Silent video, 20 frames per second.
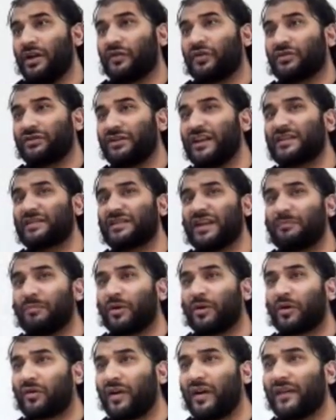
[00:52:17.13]
So these
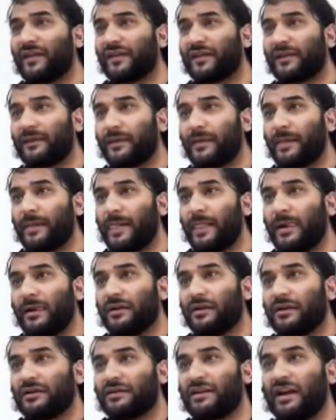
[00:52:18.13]
hypocrites,
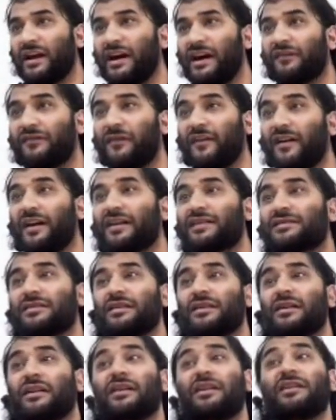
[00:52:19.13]
they are
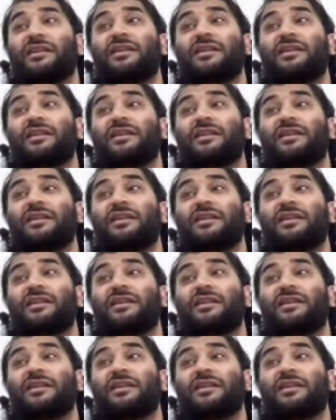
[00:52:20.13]
first